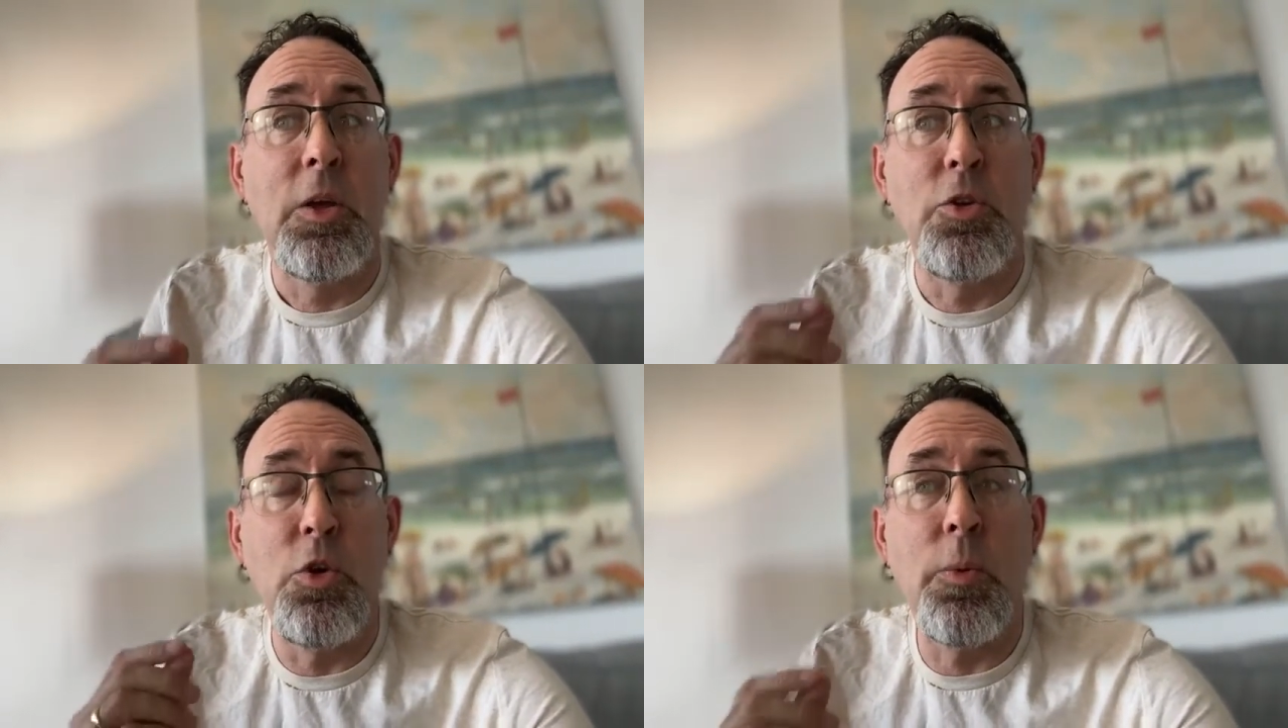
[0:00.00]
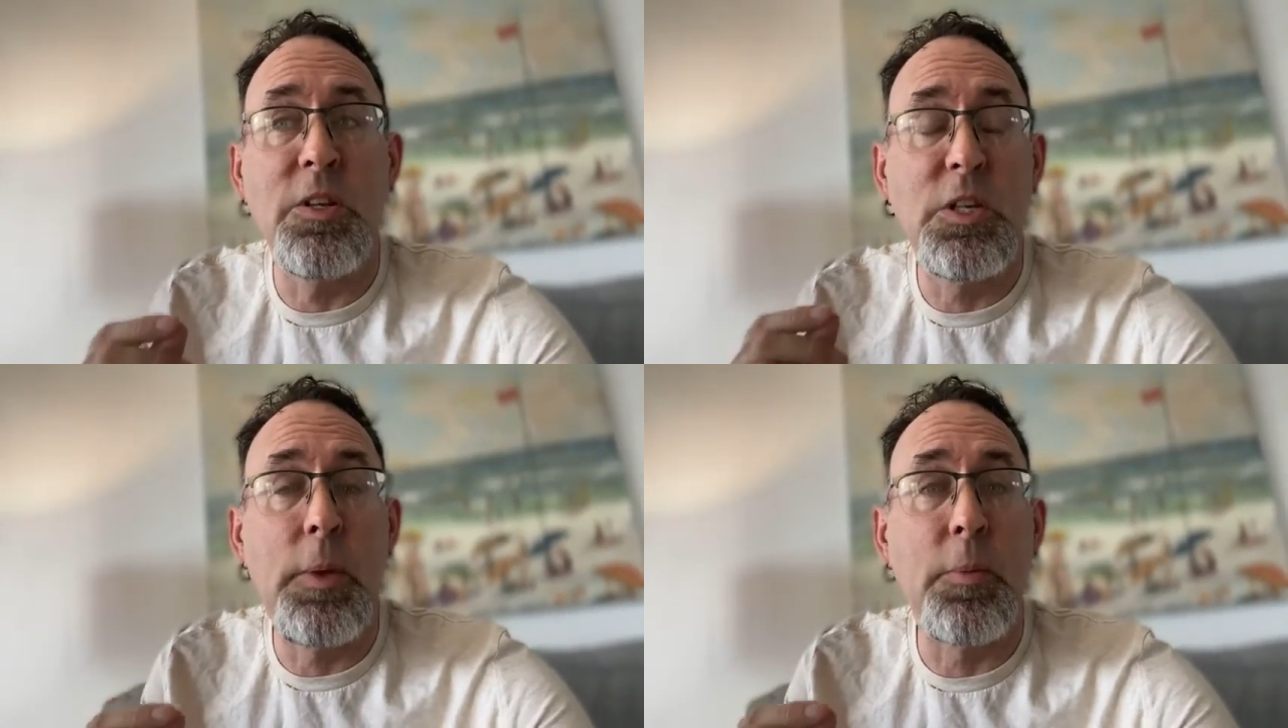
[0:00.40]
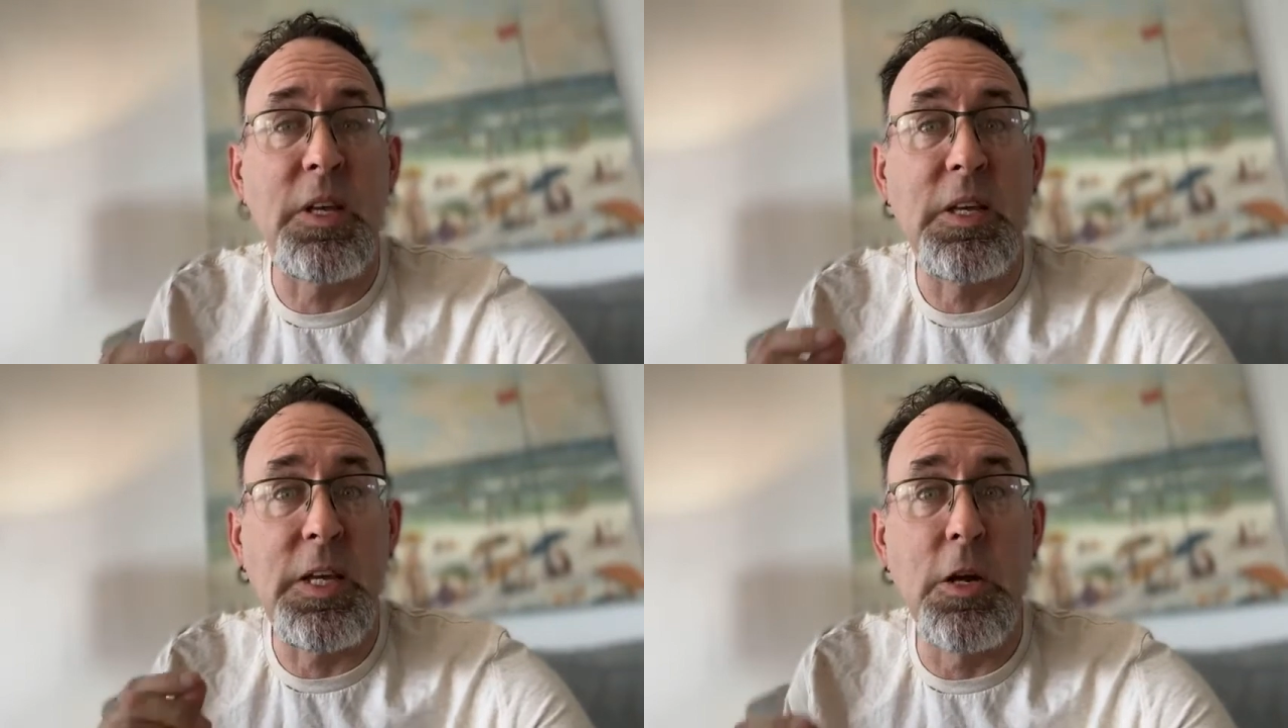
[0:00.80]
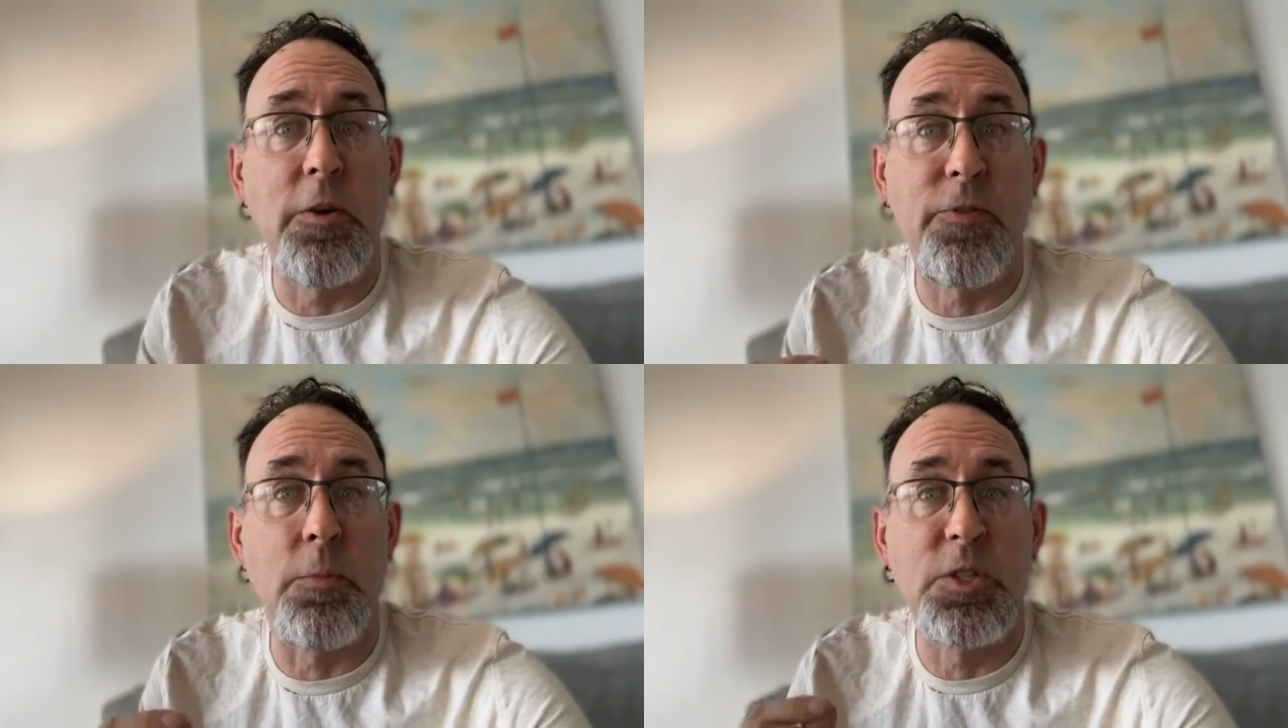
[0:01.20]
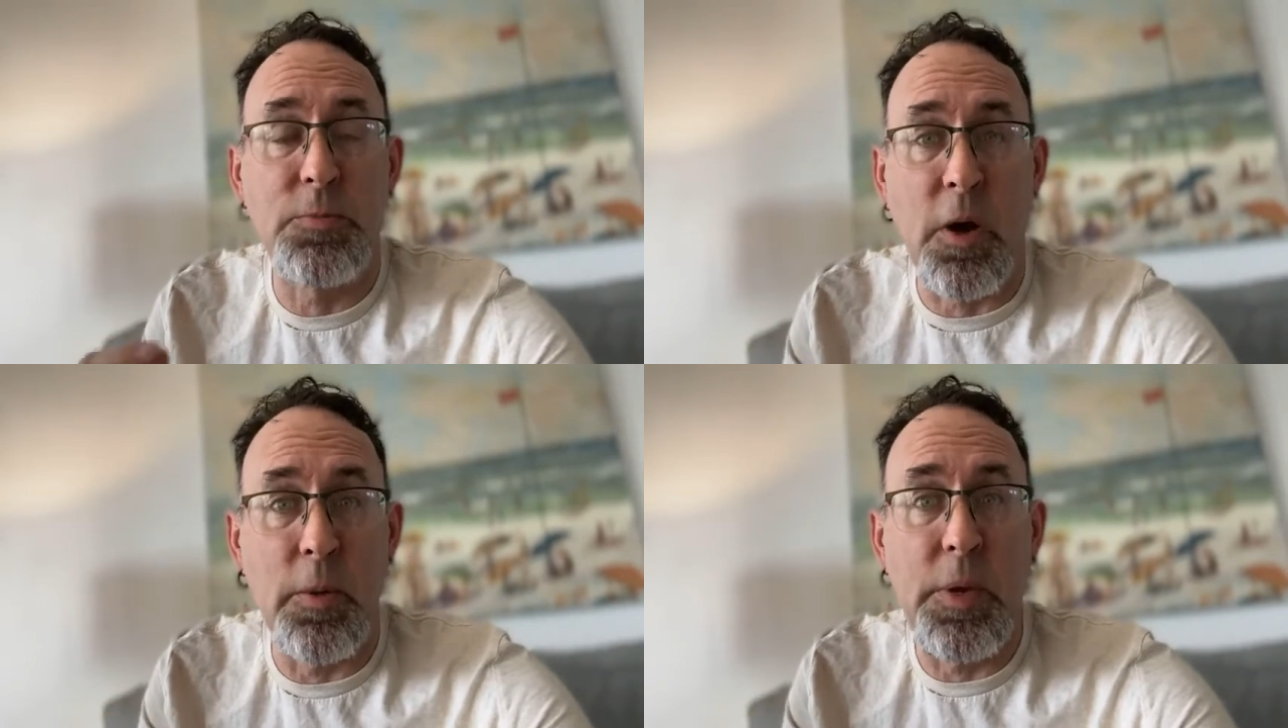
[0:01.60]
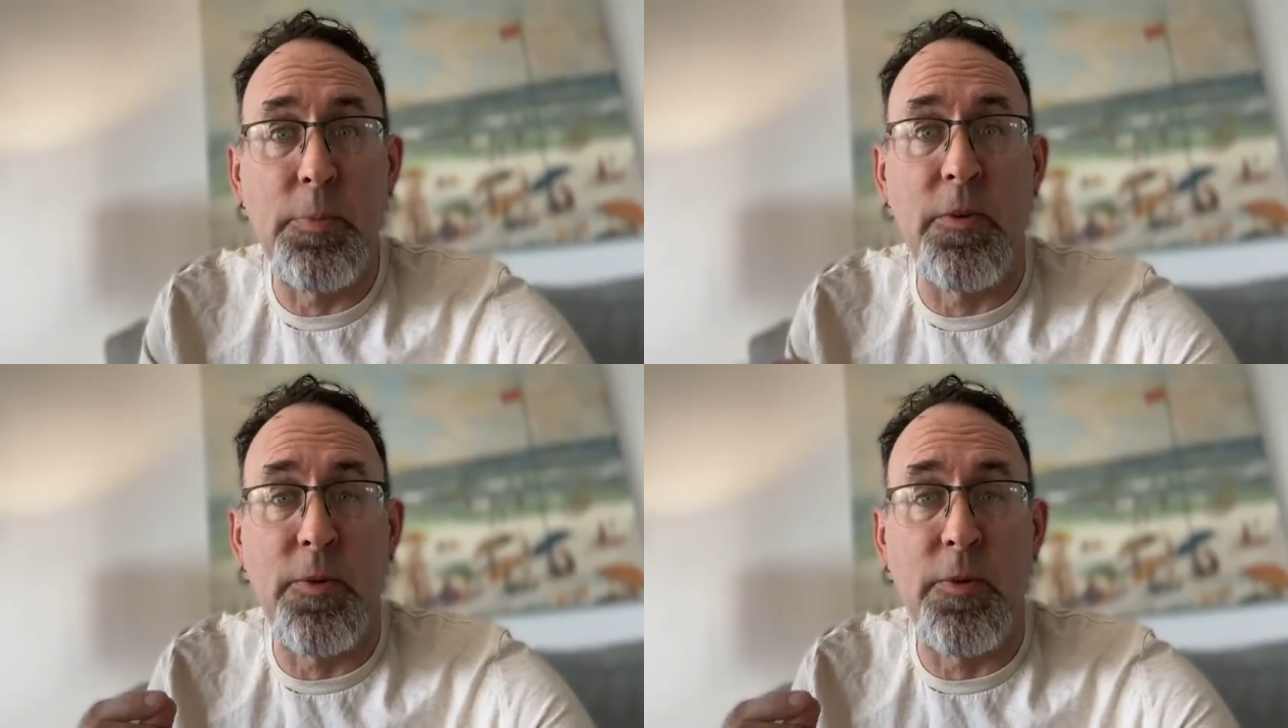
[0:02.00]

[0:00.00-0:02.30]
you want to be able to hear from smart people,